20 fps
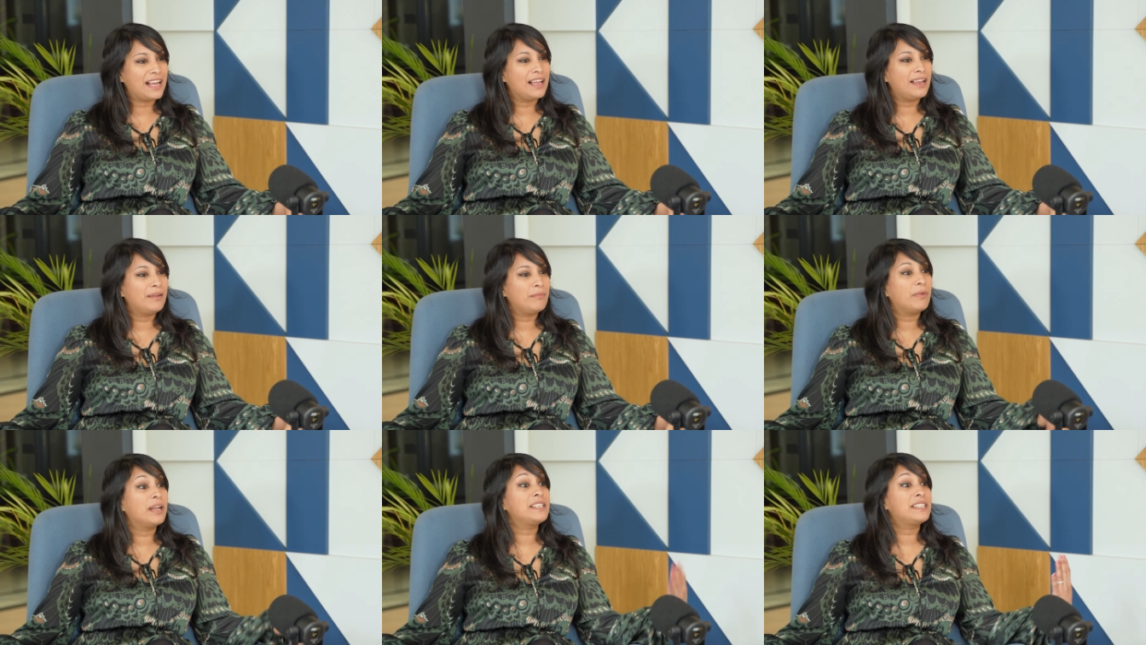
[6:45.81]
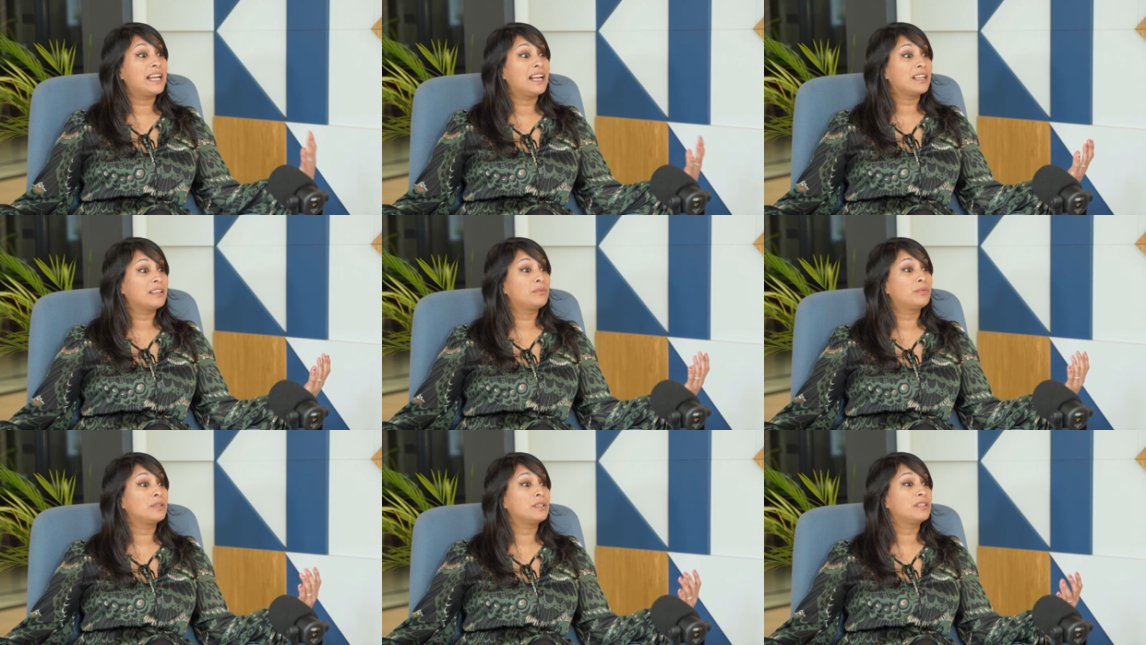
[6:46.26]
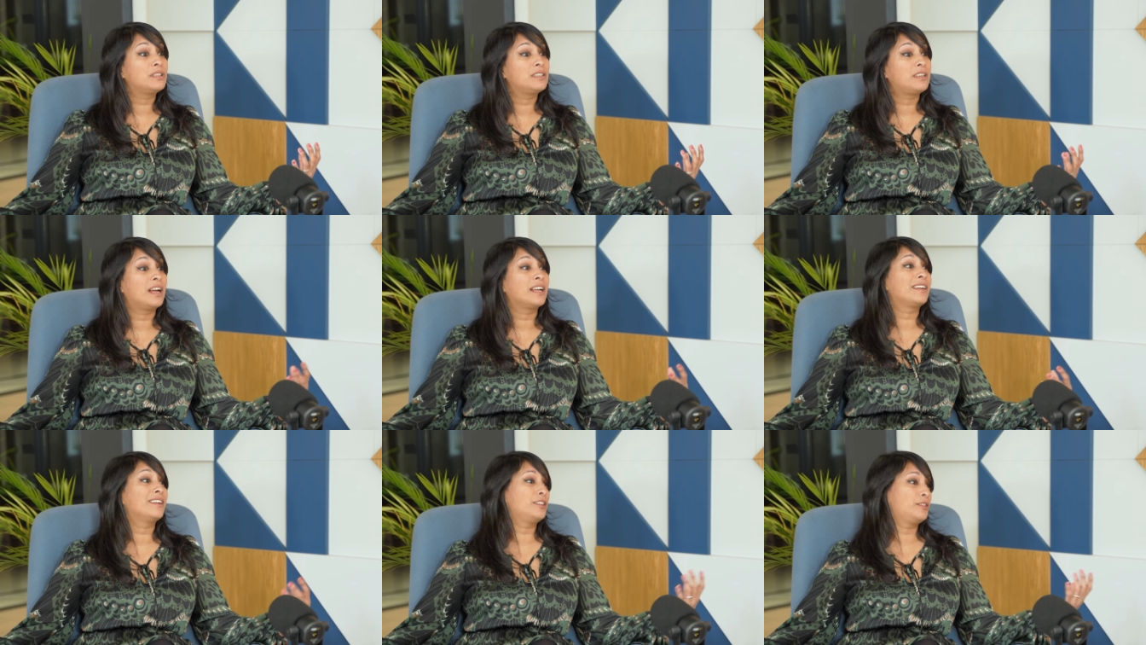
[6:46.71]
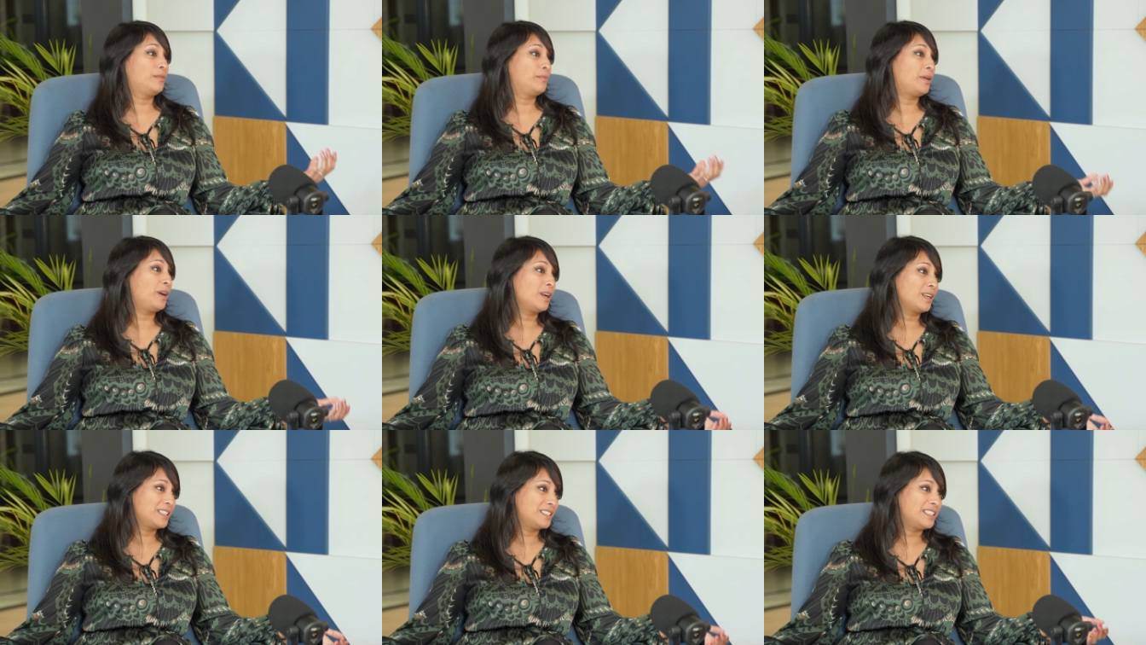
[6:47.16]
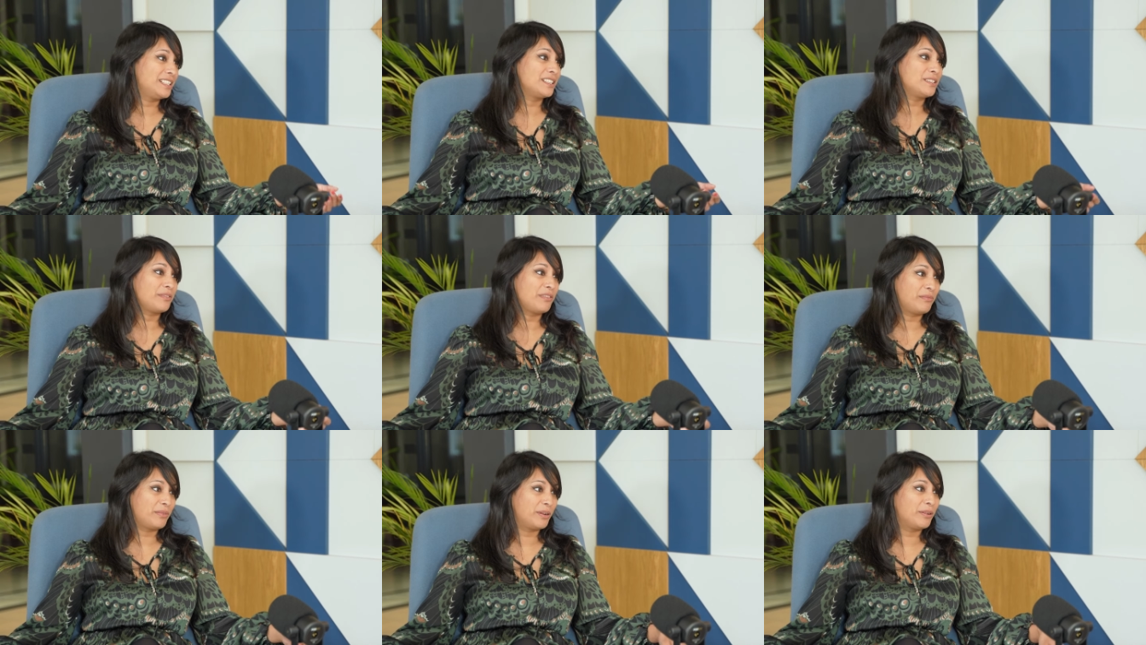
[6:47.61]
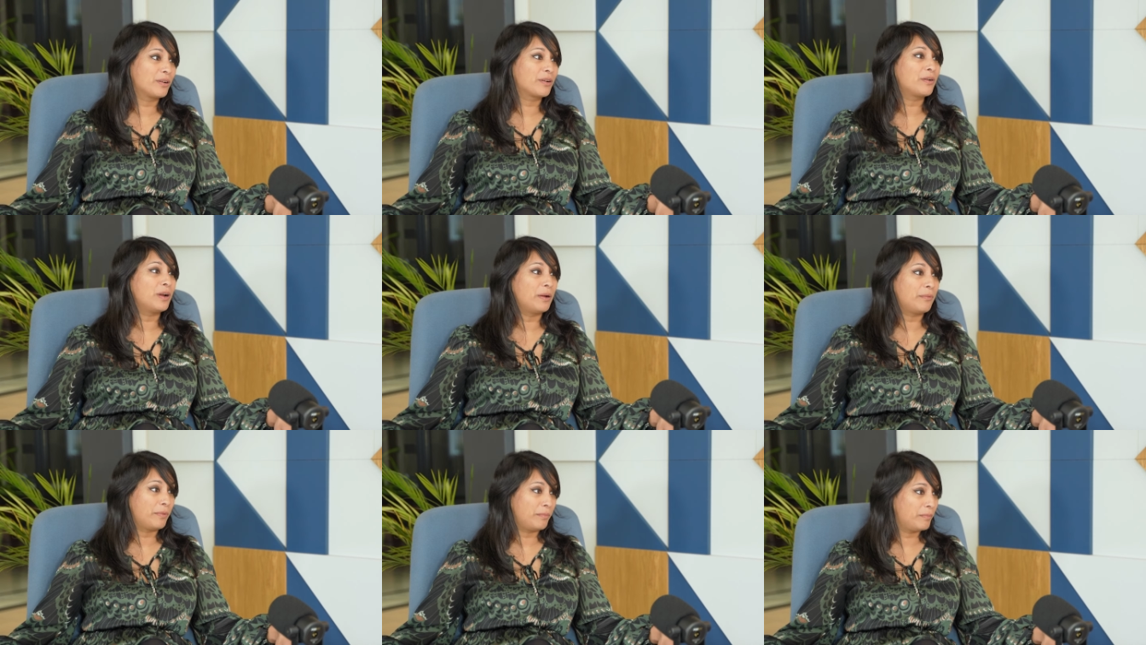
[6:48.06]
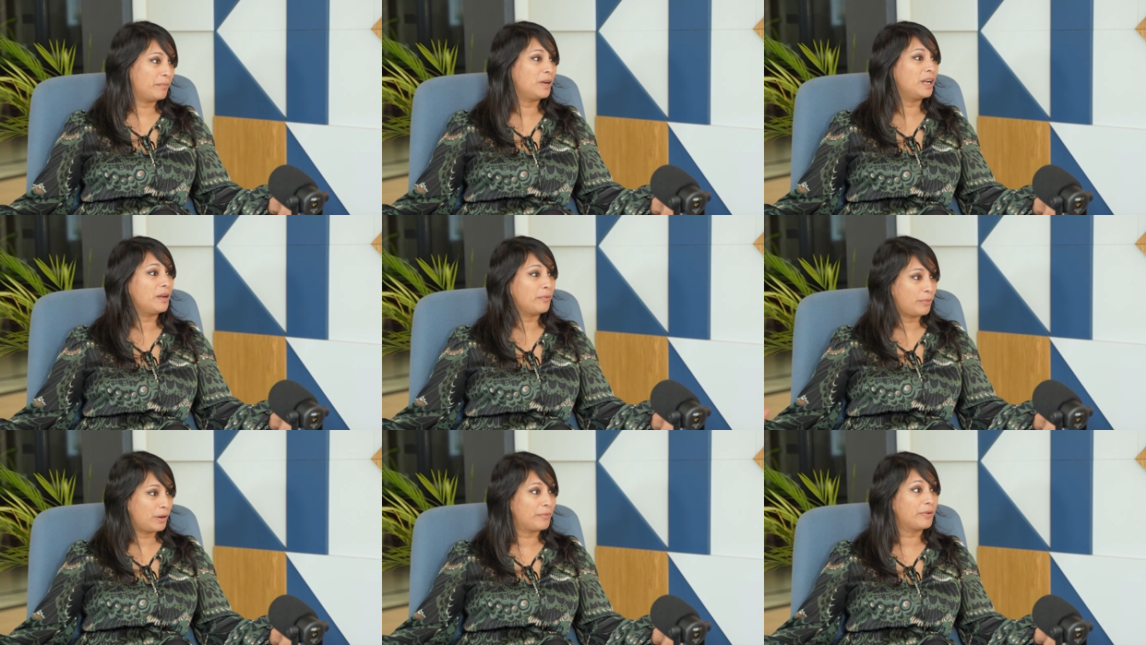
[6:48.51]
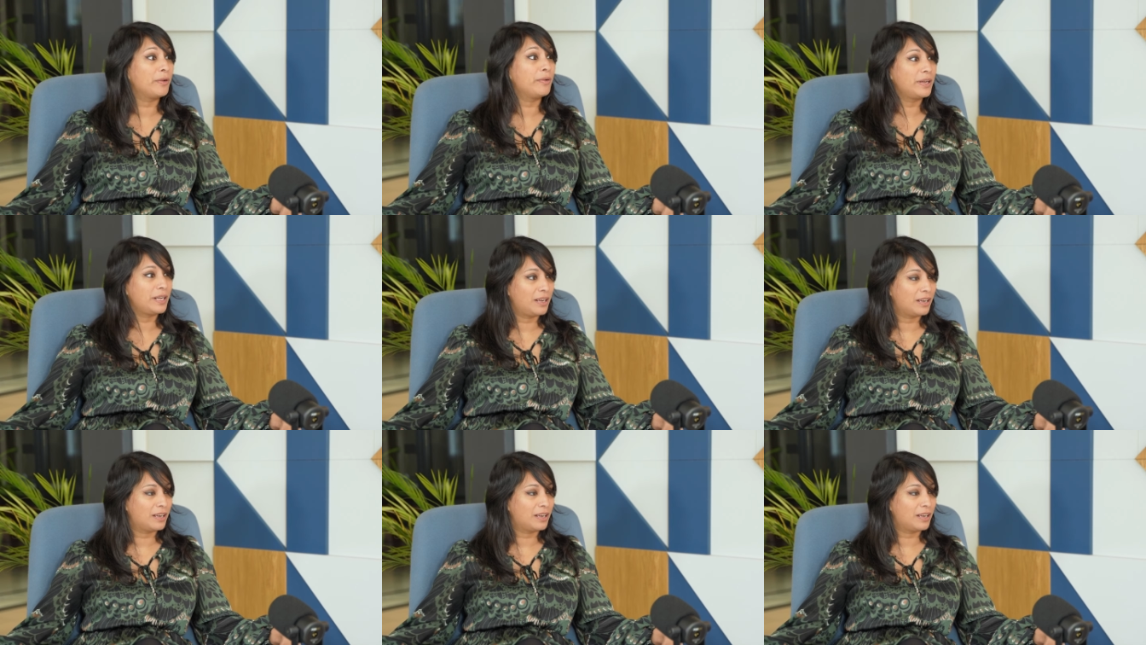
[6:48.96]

and my dad was diagnosed with Parkinson's when we were when we were mm.